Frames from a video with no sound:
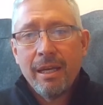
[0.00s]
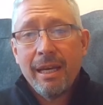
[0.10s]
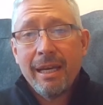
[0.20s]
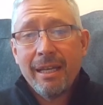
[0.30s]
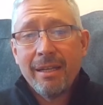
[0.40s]

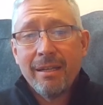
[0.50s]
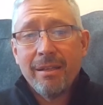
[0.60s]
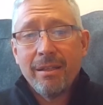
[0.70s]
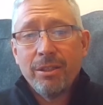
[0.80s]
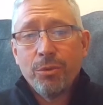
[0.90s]
and
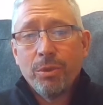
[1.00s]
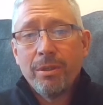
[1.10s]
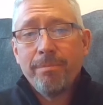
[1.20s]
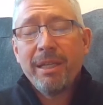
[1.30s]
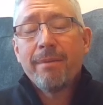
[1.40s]
you
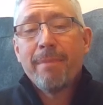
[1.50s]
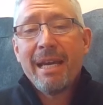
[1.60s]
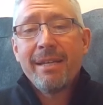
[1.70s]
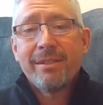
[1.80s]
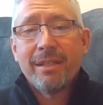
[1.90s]
would be
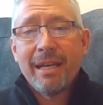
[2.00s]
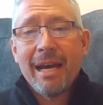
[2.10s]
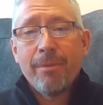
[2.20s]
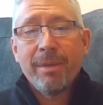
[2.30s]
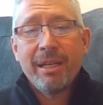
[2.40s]
amazed at
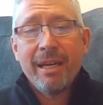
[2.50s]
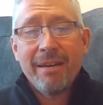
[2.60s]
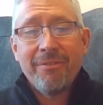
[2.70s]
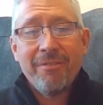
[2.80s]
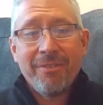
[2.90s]
how many
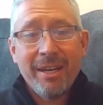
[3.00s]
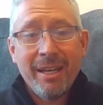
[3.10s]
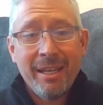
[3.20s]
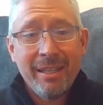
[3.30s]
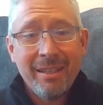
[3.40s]

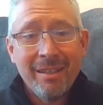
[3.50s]
FFA,